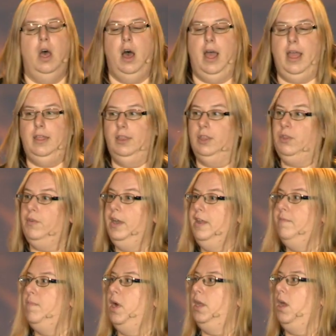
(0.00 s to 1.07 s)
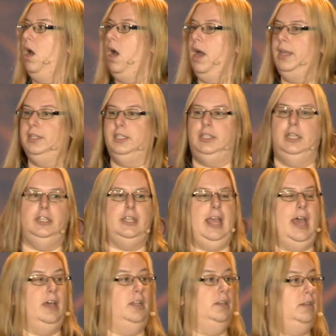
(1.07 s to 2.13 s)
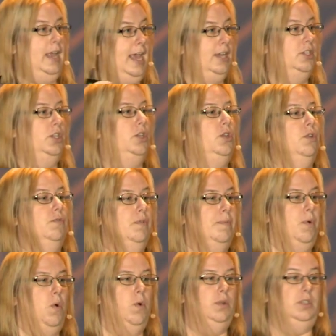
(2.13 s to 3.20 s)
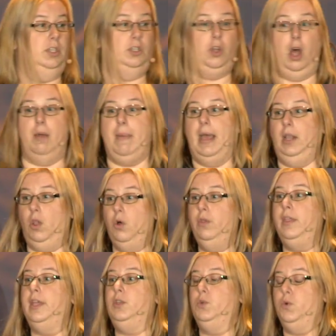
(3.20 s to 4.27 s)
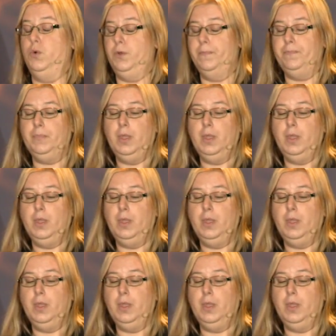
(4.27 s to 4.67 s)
I had three of my guys sit down and execute reports and time how long they took.